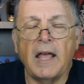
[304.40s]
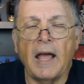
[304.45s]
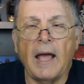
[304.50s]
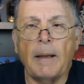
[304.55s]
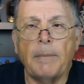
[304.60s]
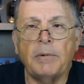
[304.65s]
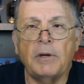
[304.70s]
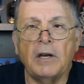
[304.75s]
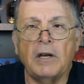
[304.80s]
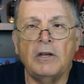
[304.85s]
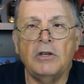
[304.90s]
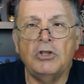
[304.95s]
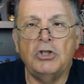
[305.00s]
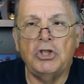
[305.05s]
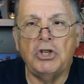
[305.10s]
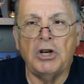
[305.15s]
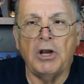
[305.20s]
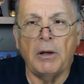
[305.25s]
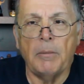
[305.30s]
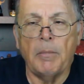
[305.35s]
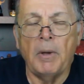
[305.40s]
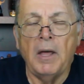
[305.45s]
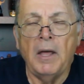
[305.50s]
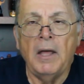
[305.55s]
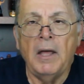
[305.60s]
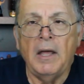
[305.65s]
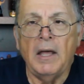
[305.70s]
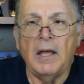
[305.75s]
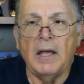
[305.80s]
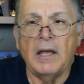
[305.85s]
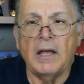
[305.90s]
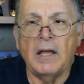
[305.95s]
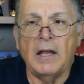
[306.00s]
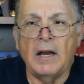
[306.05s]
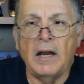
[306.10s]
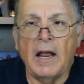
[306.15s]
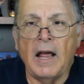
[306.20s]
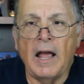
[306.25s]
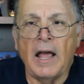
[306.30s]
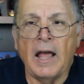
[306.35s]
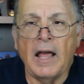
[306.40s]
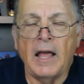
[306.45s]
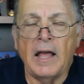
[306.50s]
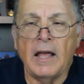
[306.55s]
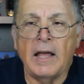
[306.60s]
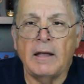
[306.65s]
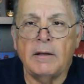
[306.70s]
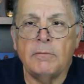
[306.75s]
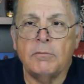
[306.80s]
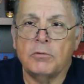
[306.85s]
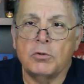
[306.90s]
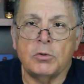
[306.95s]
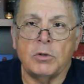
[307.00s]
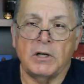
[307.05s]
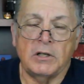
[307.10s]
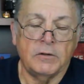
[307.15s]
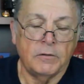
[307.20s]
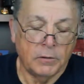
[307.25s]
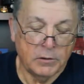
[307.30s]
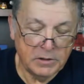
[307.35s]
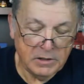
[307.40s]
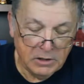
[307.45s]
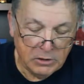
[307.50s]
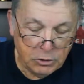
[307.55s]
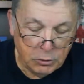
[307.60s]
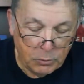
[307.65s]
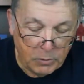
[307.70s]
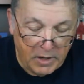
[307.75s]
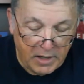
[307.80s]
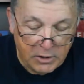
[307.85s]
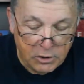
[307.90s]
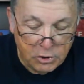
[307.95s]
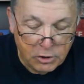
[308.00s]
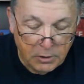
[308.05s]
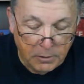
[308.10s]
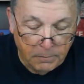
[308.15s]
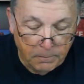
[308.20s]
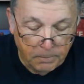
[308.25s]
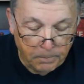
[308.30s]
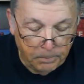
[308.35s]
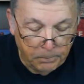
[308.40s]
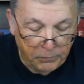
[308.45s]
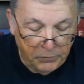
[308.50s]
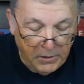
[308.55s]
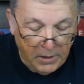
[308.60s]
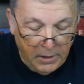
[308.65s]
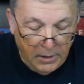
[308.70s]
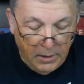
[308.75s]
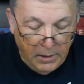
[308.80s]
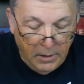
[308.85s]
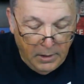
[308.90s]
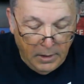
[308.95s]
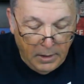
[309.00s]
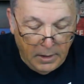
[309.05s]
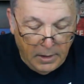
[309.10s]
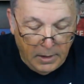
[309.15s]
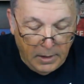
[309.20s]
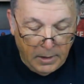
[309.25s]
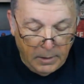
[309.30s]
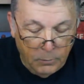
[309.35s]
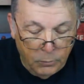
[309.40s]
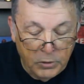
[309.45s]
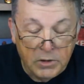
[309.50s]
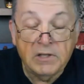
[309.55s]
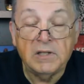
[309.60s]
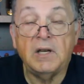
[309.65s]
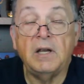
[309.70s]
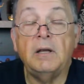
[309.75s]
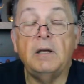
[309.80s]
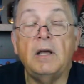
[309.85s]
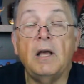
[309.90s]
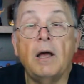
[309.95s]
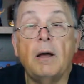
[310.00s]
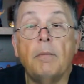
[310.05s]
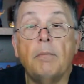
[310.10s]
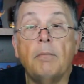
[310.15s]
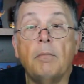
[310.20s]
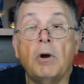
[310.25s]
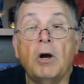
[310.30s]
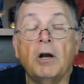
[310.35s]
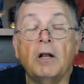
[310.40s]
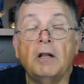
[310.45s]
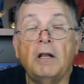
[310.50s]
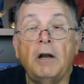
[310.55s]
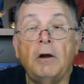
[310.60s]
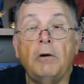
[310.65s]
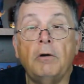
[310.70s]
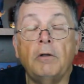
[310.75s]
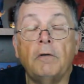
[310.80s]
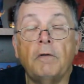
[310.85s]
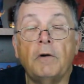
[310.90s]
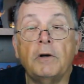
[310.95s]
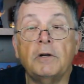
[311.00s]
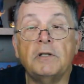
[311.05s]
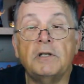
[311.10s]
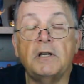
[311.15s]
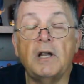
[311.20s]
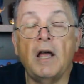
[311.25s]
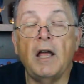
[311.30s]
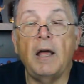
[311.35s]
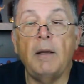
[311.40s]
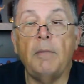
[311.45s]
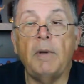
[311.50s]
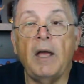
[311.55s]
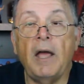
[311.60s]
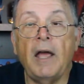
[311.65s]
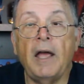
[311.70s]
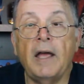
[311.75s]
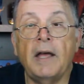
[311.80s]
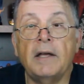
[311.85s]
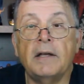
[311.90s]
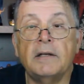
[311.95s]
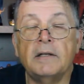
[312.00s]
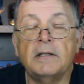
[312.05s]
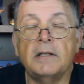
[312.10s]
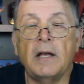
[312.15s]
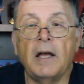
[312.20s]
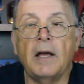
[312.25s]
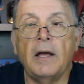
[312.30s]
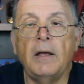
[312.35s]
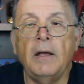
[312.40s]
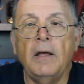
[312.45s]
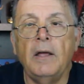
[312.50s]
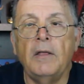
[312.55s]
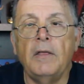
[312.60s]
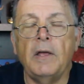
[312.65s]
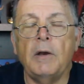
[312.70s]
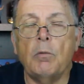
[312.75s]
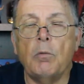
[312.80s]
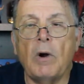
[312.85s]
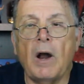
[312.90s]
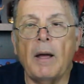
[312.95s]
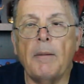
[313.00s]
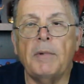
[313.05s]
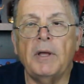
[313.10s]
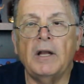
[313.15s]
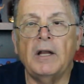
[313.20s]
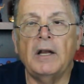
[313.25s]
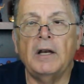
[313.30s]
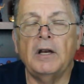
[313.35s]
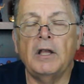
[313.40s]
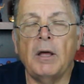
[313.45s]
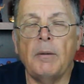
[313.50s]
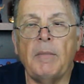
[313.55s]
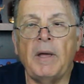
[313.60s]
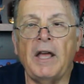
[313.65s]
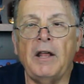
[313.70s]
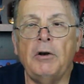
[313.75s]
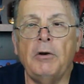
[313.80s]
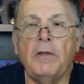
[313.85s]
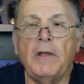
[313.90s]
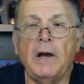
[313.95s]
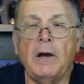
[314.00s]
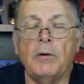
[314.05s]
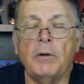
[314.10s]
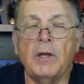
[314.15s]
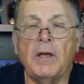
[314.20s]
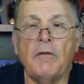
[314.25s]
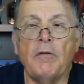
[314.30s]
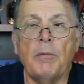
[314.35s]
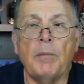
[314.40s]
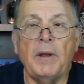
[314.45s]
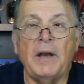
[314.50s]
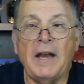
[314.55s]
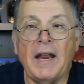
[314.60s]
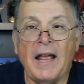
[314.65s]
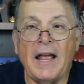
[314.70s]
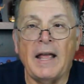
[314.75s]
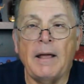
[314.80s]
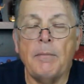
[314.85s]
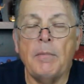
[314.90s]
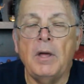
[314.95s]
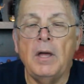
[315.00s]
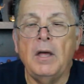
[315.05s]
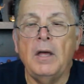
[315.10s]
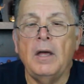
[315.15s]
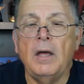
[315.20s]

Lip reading: captain Jim in a stressful situation. We see Mark Leonard the first time as the Romulan commander. They don't give him a name.